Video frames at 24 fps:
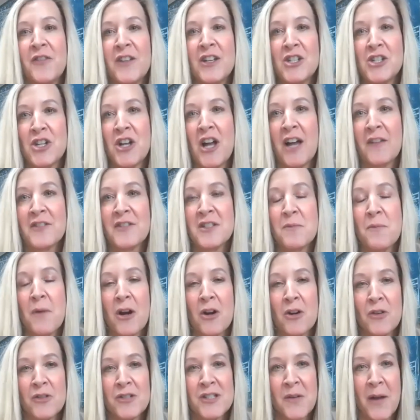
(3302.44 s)
going to finish it off
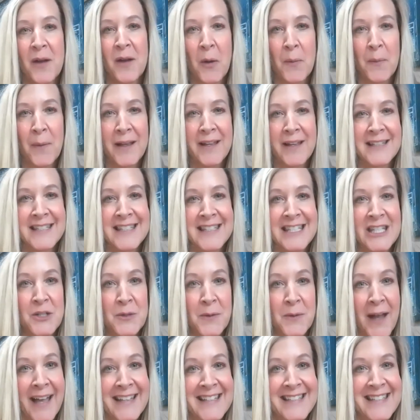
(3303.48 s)
tomorrow. So I hope I
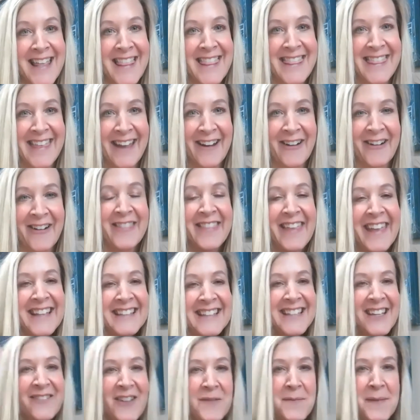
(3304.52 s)
see you guys there.
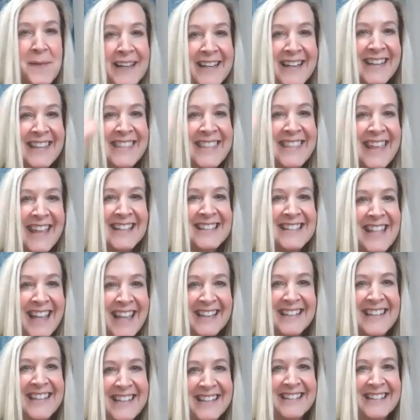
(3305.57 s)
Thanks, everybody.
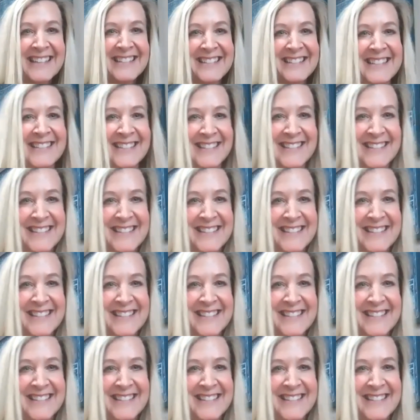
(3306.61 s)
Thanks, Andy.